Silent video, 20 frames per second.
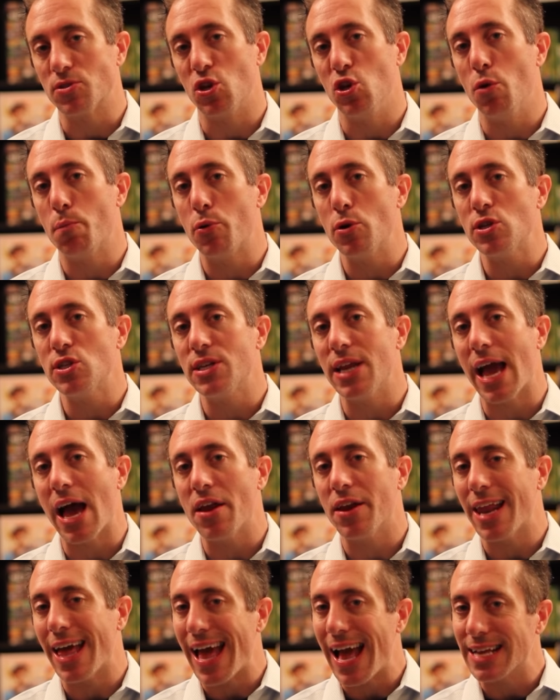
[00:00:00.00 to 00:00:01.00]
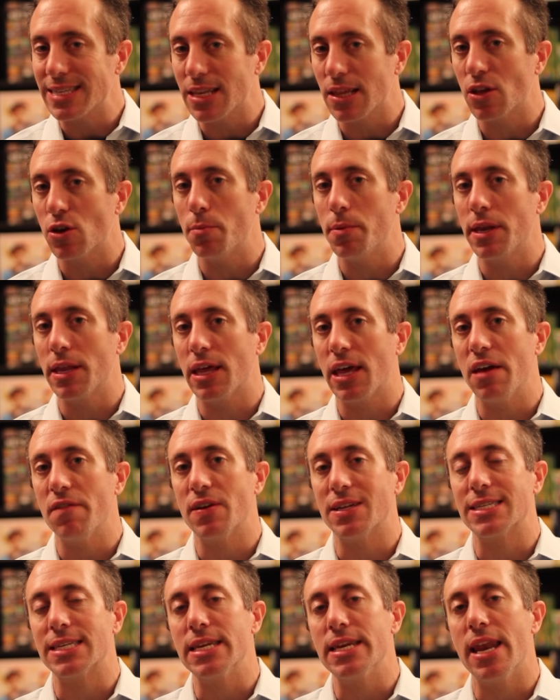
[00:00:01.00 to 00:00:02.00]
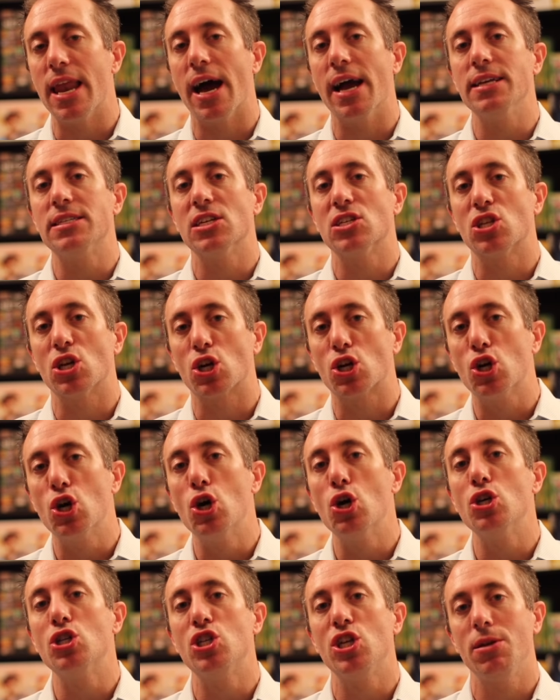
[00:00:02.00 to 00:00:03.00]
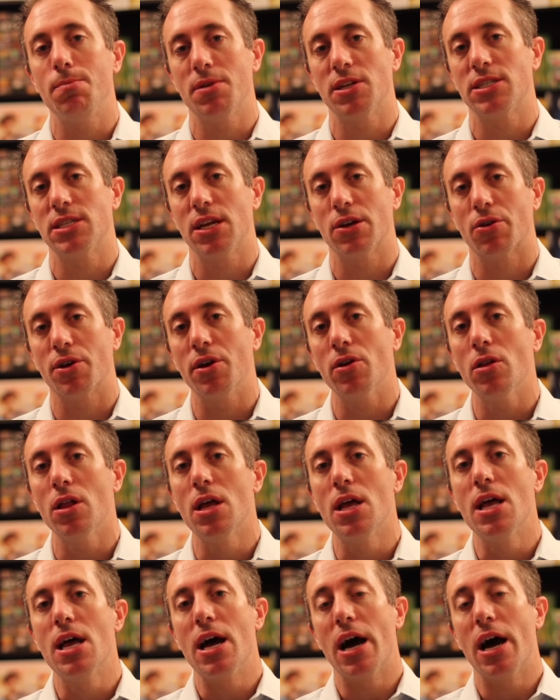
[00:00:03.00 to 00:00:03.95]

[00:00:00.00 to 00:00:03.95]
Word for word: So you push down and it has a little bit of give. It's nice. It's a cushy material.